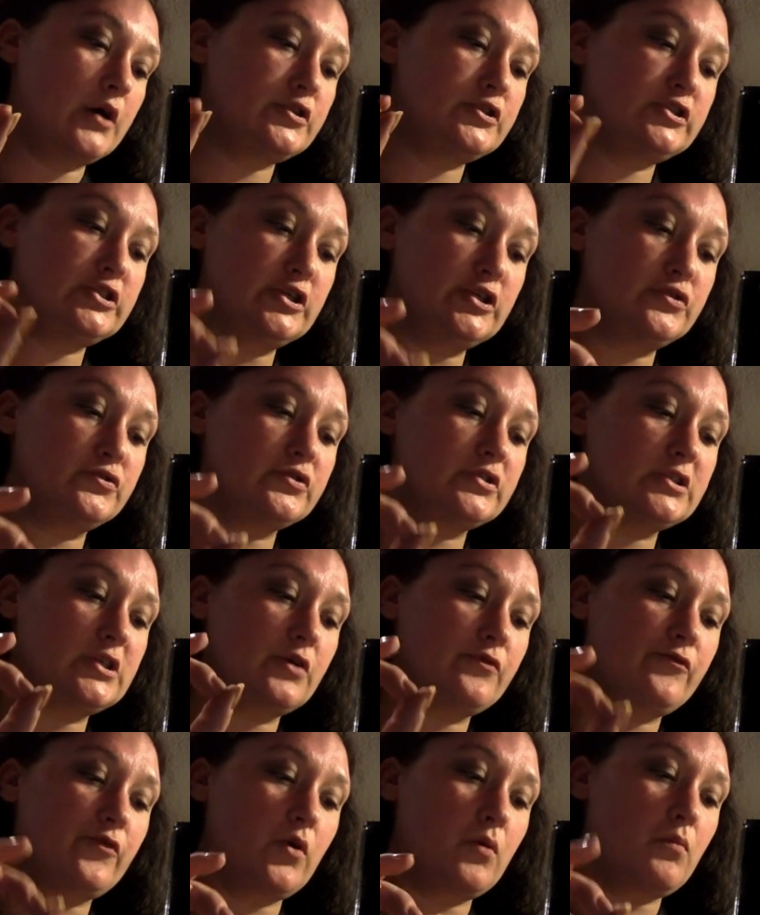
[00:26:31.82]
juice
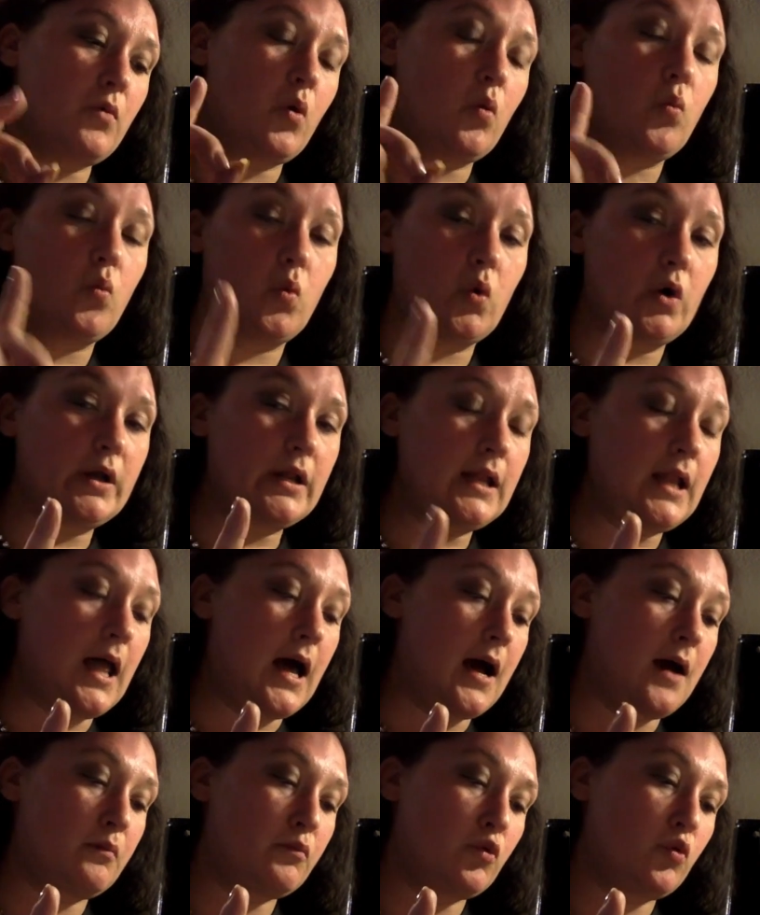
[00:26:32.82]
from 1
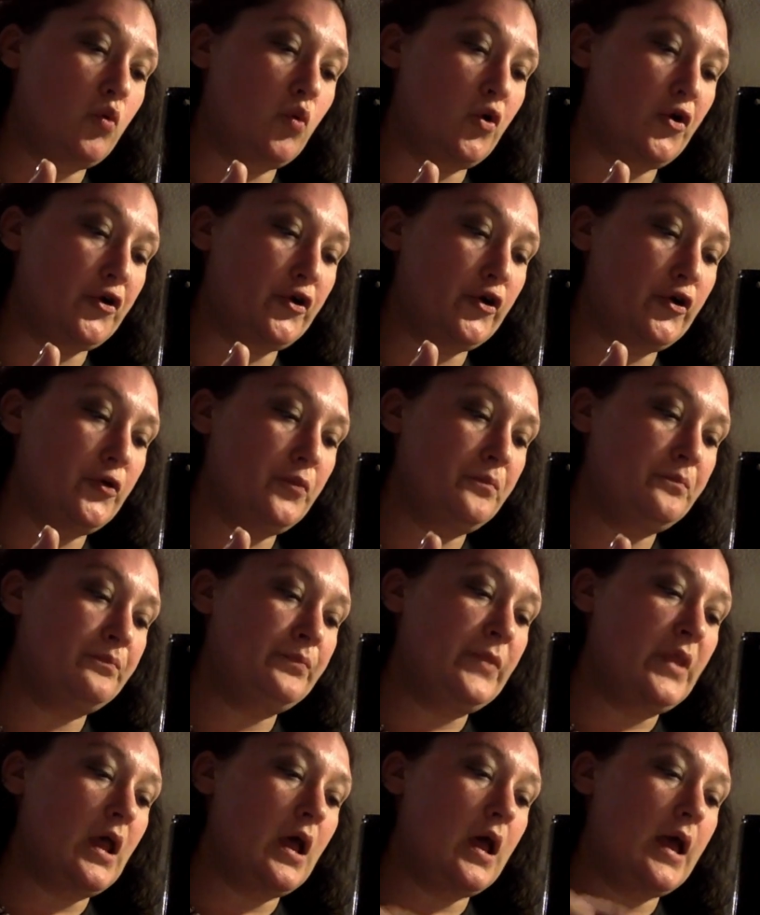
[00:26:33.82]
lime quarter,
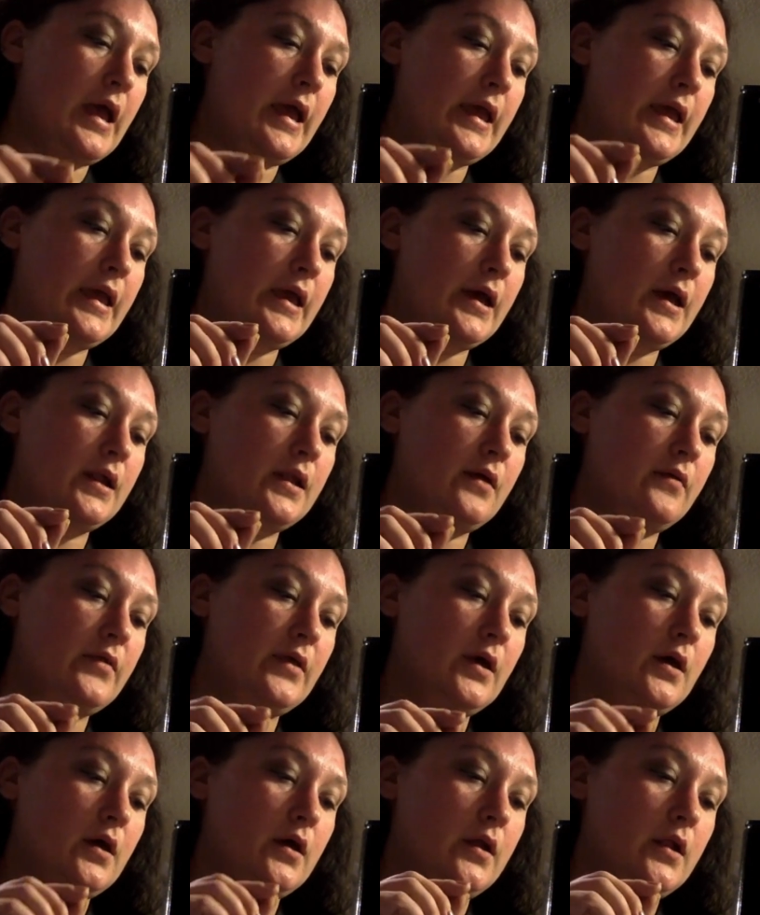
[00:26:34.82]
and
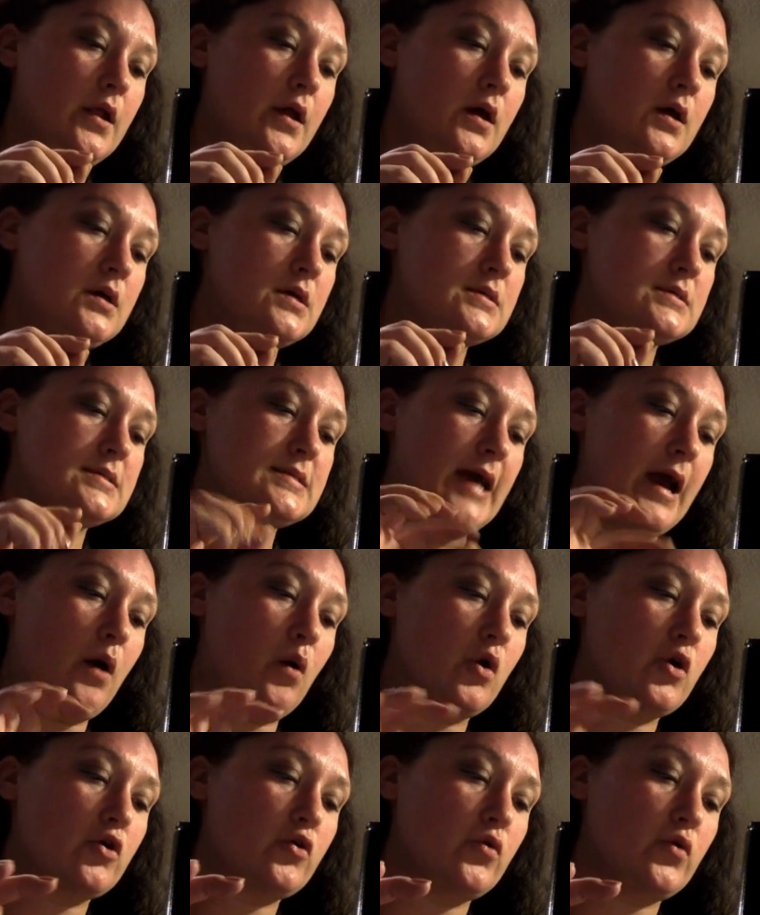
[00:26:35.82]
then
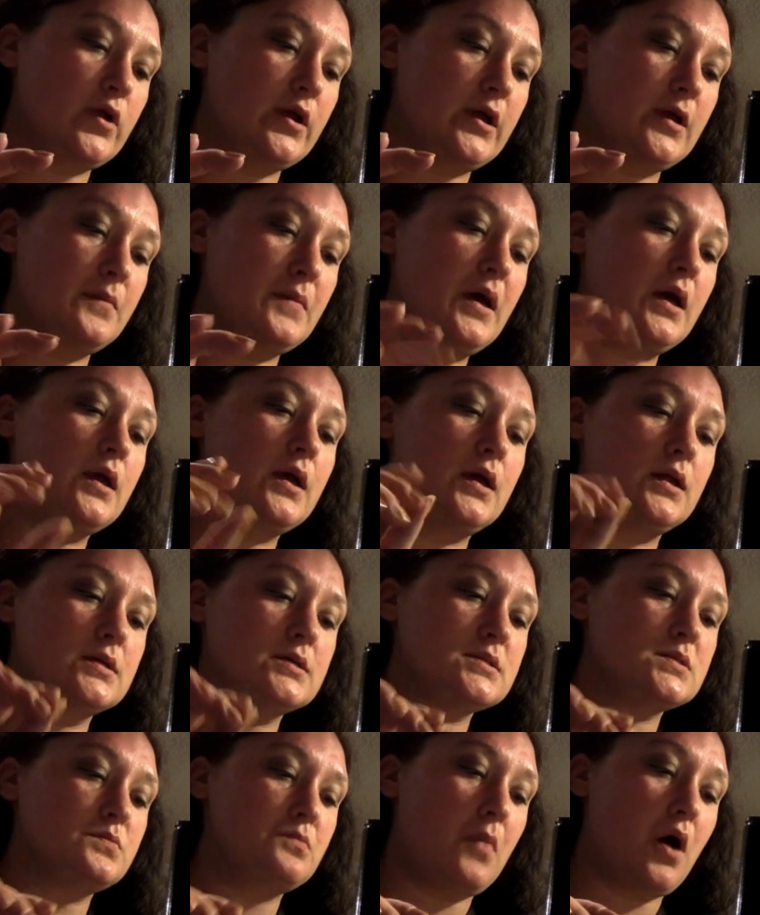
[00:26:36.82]
sour cream in a
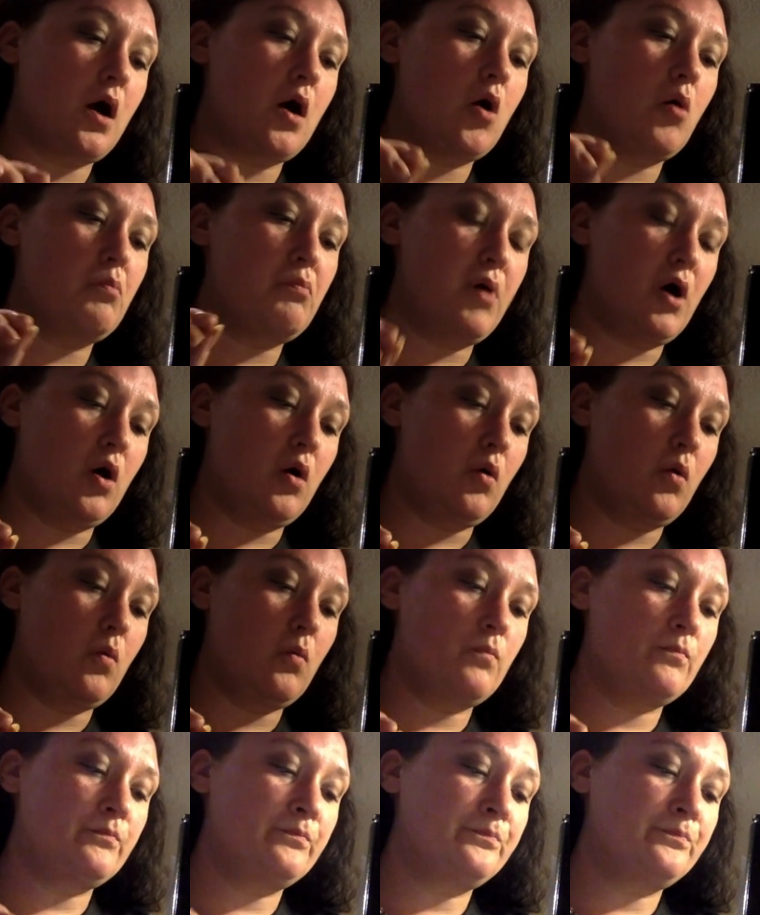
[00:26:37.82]
small bowl.